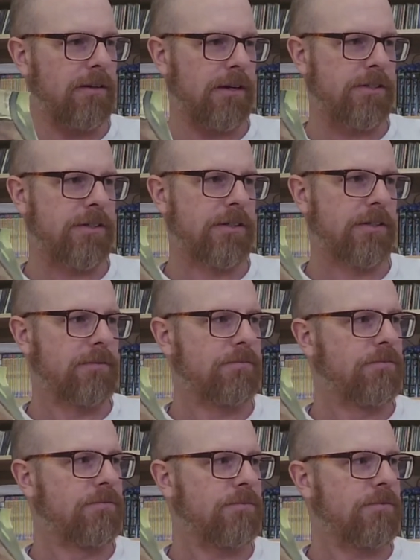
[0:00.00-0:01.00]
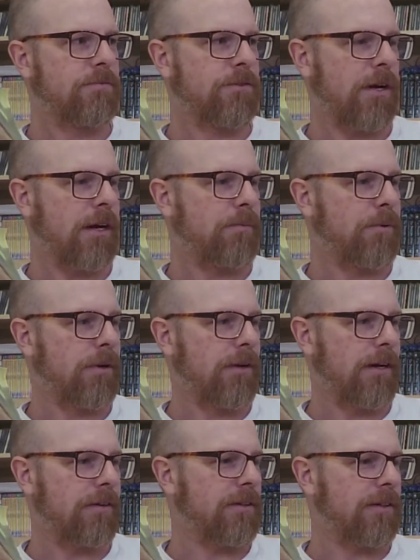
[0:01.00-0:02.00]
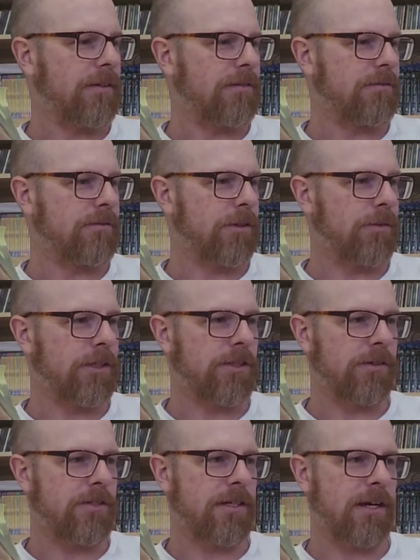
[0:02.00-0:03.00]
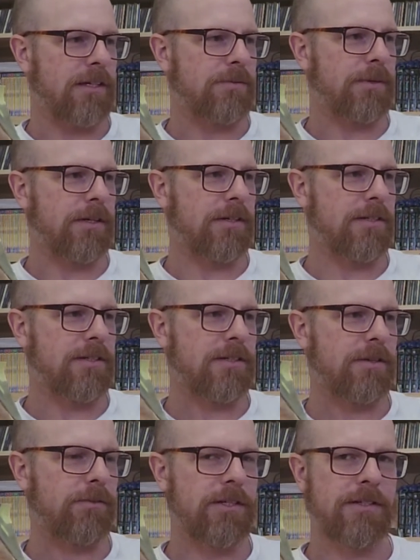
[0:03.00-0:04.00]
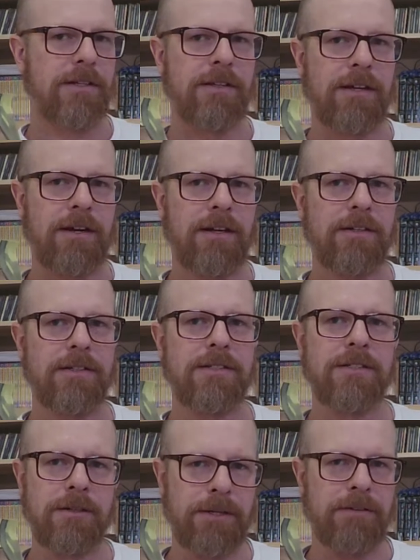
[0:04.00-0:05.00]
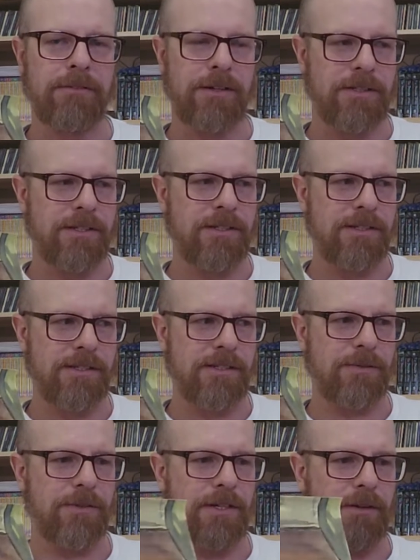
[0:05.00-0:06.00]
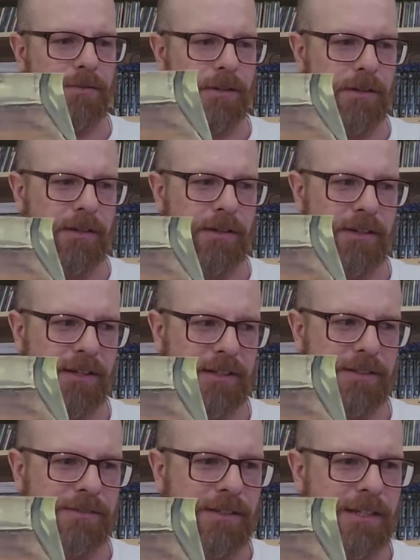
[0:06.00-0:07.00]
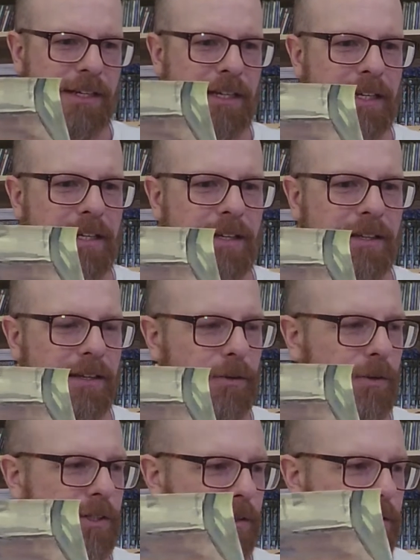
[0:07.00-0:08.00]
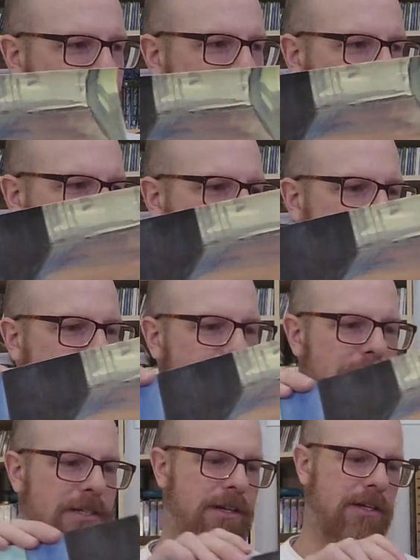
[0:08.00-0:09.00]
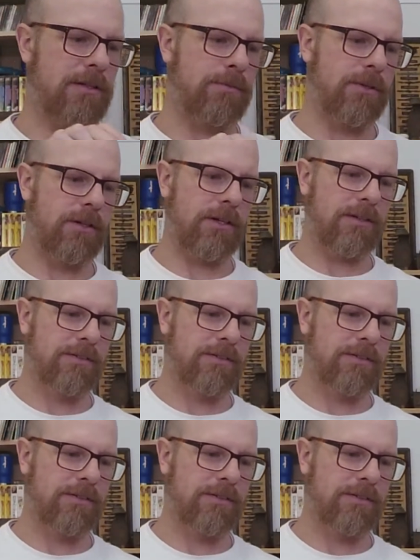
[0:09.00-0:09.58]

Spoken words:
I should try to pull out the original sketch, because the reason that I did so many versions of this was I really liked the original sketch from my sketchbook.